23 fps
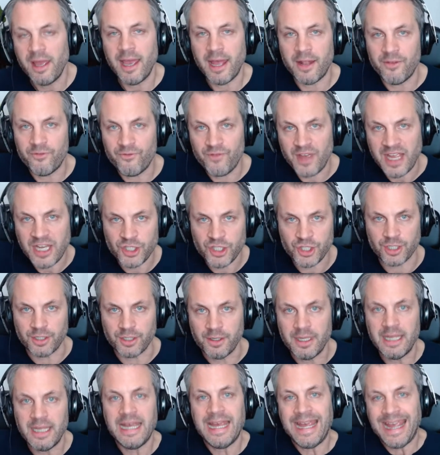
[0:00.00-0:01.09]
invasion
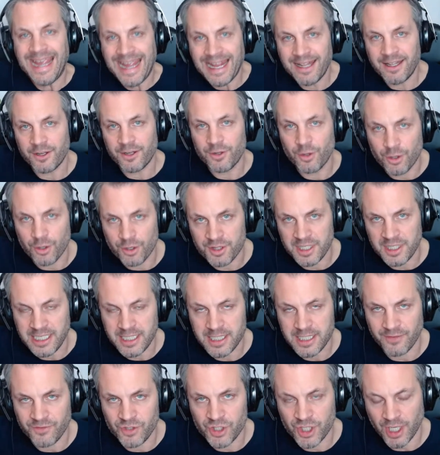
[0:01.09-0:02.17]
in the
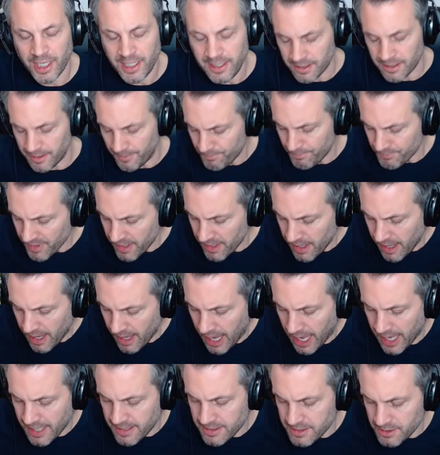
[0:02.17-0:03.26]
northeast of China.
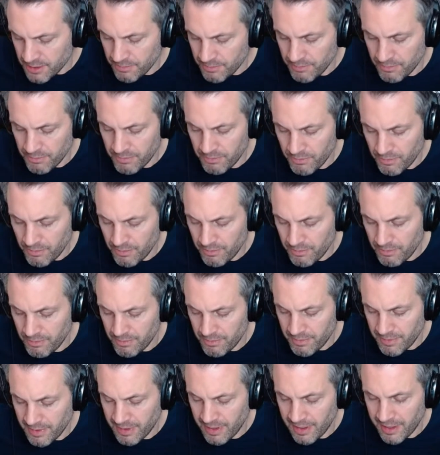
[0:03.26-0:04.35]
And
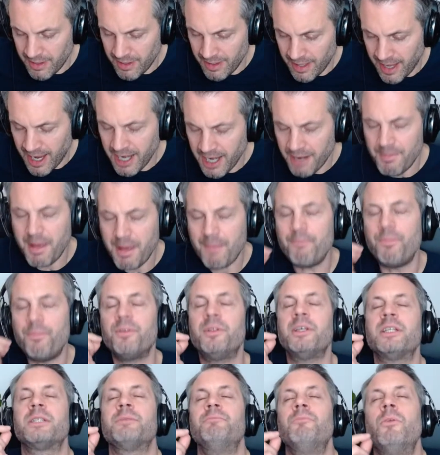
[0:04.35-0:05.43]
I remember
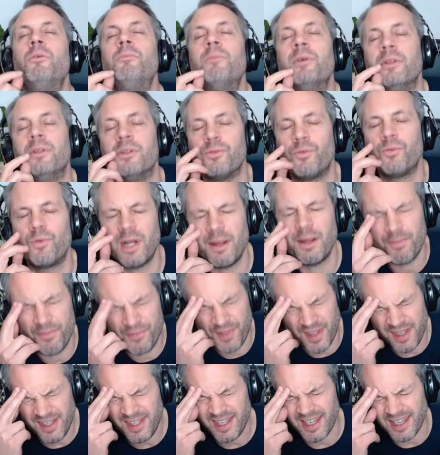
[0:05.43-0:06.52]
this moment where I'm
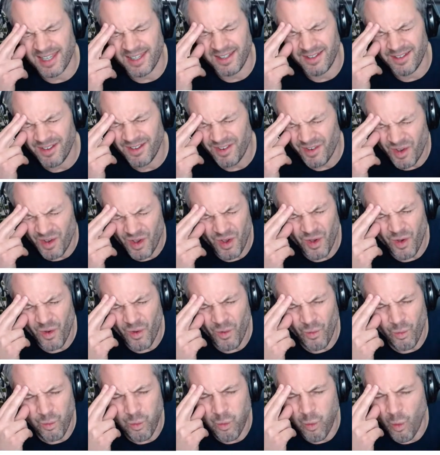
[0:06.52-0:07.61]
thinking,
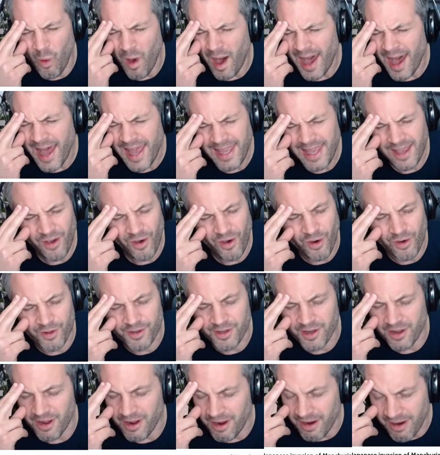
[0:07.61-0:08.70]
why
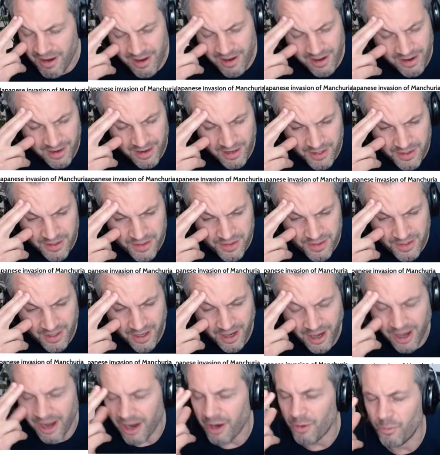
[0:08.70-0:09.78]
on earth
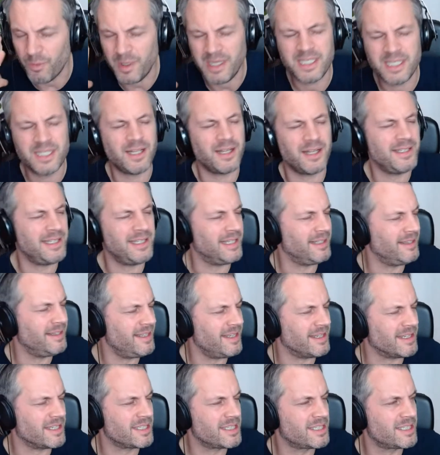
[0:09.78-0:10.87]
are we studying
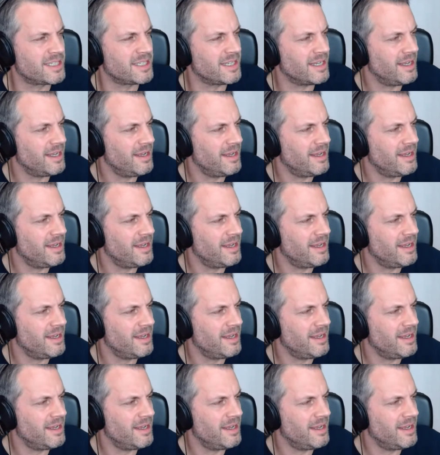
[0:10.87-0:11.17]
this?